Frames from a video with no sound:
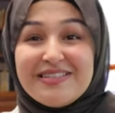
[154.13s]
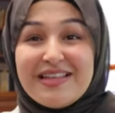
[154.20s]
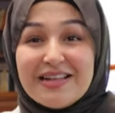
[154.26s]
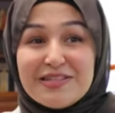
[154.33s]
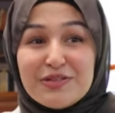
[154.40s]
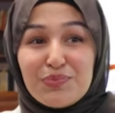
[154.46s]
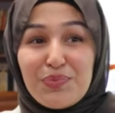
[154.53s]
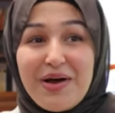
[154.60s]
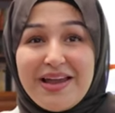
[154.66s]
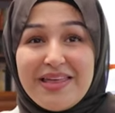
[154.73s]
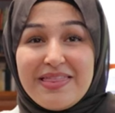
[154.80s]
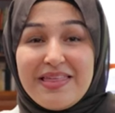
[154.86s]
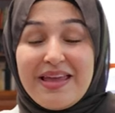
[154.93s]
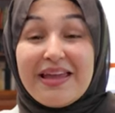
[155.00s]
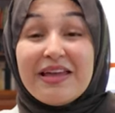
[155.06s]
That's
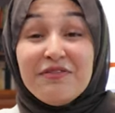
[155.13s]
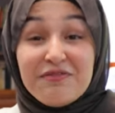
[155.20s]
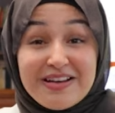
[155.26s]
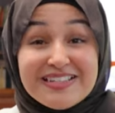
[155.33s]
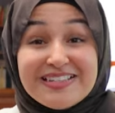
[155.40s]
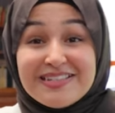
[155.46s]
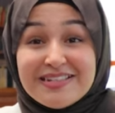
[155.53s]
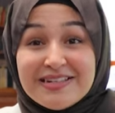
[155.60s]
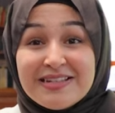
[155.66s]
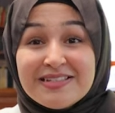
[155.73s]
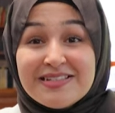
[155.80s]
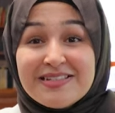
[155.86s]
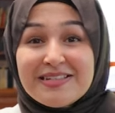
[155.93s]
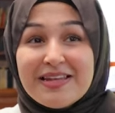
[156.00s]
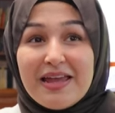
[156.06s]
why they invest in
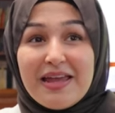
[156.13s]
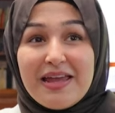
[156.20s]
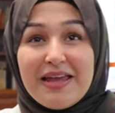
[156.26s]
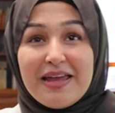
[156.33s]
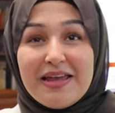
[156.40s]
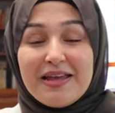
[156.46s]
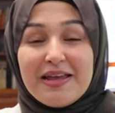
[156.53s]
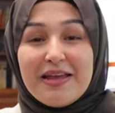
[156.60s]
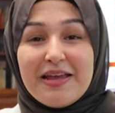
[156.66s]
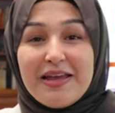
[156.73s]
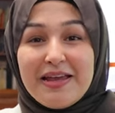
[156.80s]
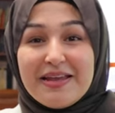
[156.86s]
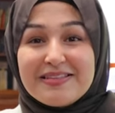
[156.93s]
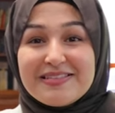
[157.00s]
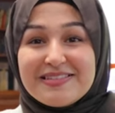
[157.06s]
us.
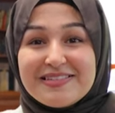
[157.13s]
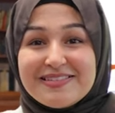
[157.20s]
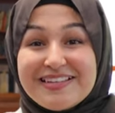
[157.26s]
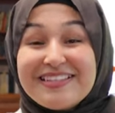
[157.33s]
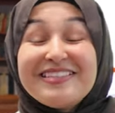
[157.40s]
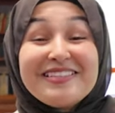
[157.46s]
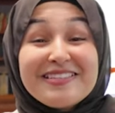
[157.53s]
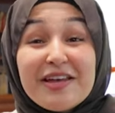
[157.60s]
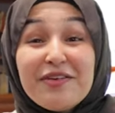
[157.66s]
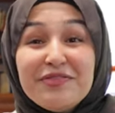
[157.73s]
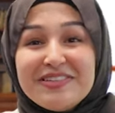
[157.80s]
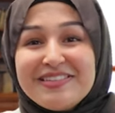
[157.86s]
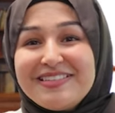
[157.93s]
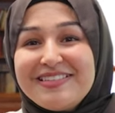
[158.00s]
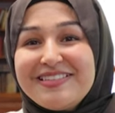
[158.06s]
It's a
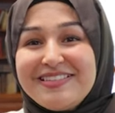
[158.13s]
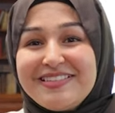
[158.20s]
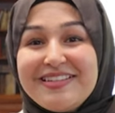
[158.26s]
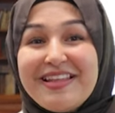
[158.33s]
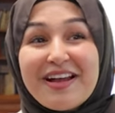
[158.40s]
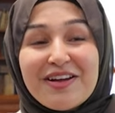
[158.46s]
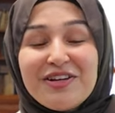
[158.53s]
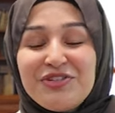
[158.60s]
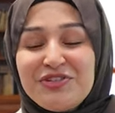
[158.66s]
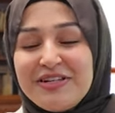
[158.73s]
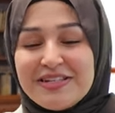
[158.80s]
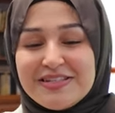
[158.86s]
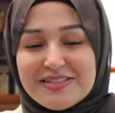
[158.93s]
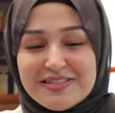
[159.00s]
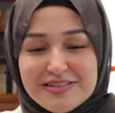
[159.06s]
service to their country,
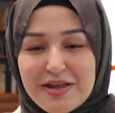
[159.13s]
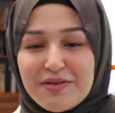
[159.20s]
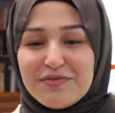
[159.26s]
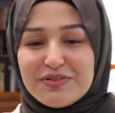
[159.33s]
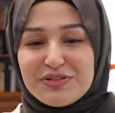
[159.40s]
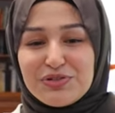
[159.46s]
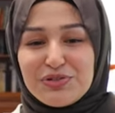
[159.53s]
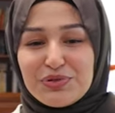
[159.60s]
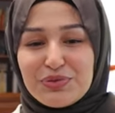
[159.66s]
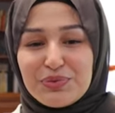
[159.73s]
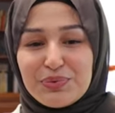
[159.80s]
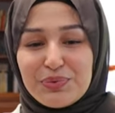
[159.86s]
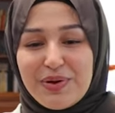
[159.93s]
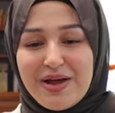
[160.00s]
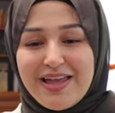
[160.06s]
and it's a service
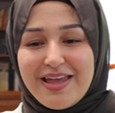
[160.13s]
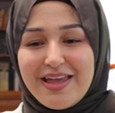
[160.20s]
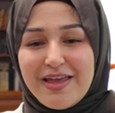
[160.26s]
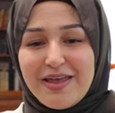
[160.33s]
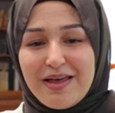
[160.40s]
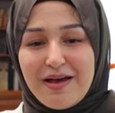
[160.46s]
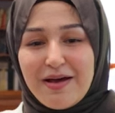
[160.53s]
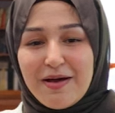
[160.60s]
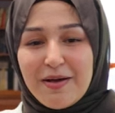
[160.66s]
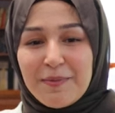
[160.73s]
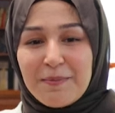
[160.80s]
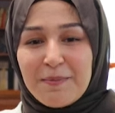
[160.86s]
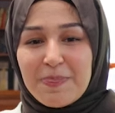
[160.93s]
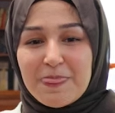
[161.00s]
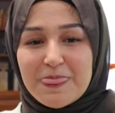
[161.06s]
to
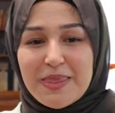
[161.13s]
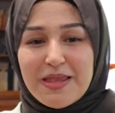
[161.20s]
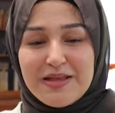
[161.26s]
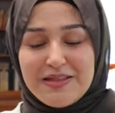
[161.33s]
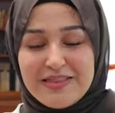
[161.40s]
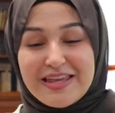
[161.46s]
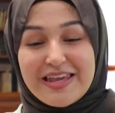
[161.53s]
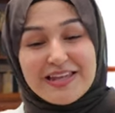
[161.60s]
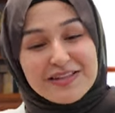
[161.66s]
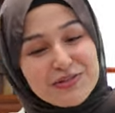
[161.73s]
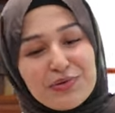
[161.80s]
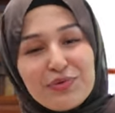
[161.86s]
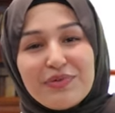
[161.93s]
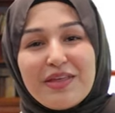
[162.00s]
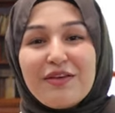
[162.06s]
the
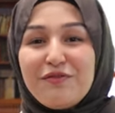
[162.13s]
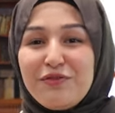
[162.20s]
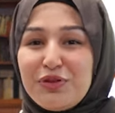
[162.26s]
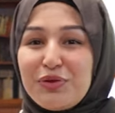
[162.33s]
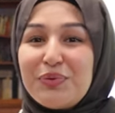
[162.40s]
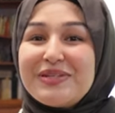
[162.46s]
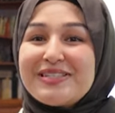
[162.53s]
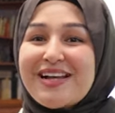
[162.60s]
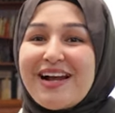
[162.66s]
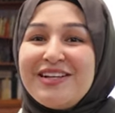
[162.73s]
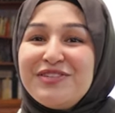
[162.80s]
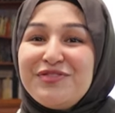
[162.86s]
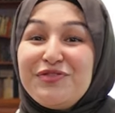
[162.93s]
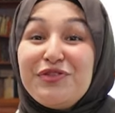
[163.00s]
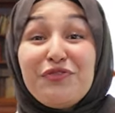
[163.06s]
kids who they view as
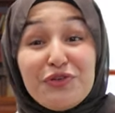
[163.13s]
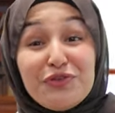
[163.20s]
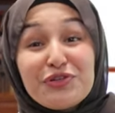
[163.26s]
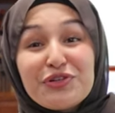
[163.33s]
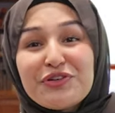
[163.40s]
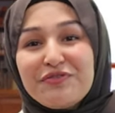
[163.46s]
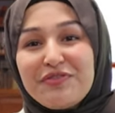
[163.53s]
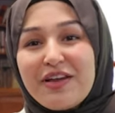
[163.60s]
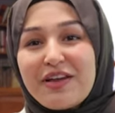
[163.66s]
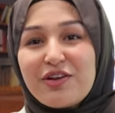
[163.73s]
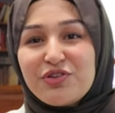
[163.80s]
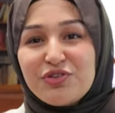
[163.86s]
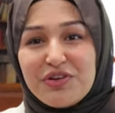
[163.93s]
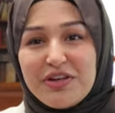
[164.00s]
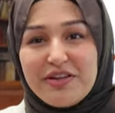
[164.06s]
kind of the future of their
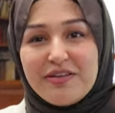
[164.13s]
country.